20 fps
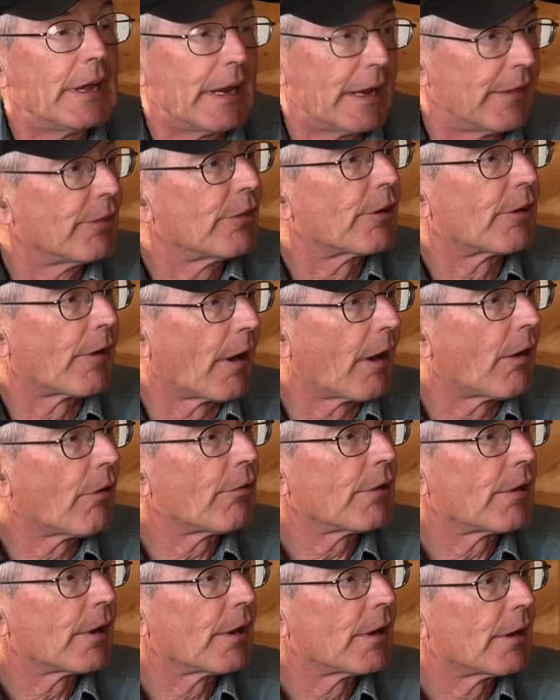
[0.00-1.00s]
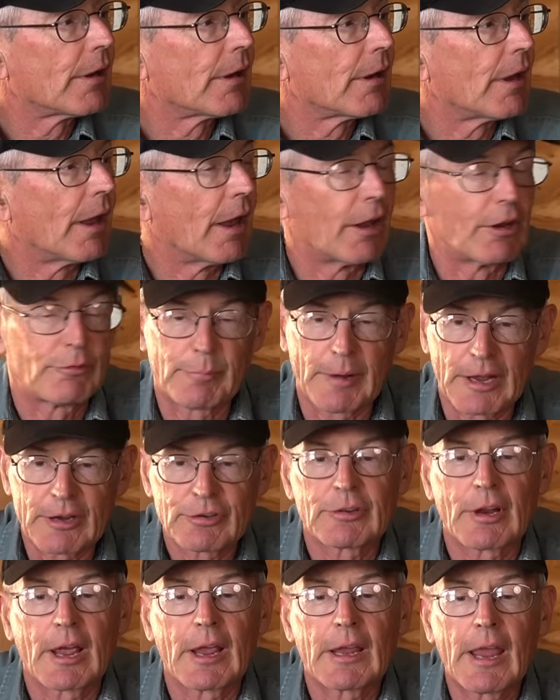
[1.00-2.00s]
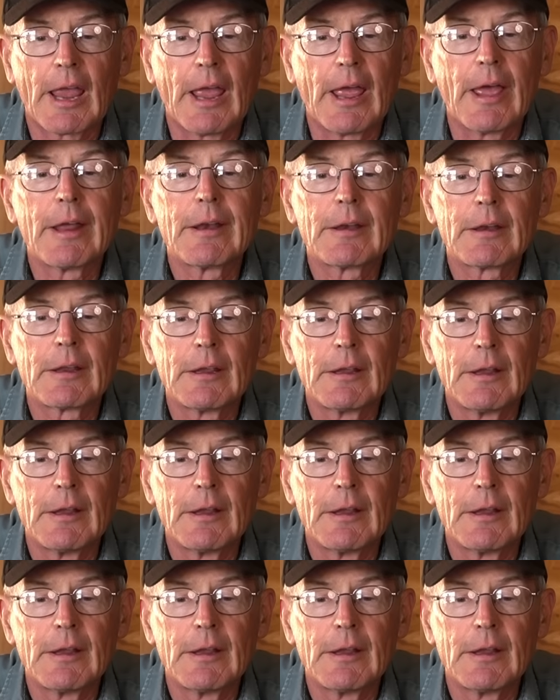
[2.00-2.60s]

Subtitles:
in the ground as best I can.